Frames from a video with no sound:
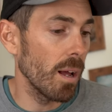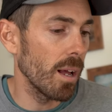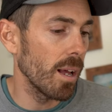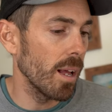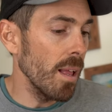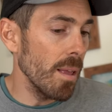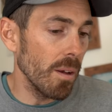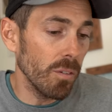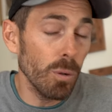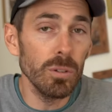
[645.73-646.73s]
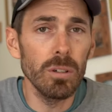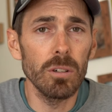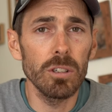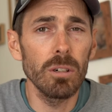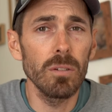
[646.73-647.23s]
Of course, you've
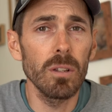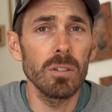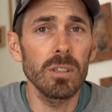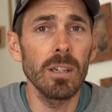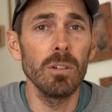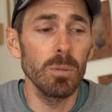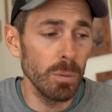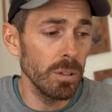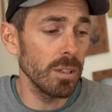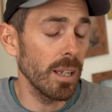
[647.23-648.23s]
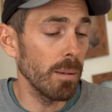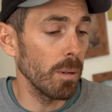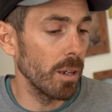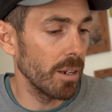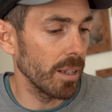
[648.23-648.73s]
got to show off those skills, but we want you to keep
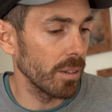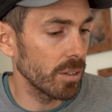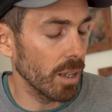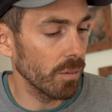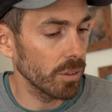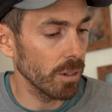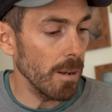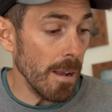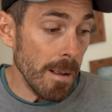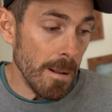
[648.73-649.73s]
learning and stuff. So,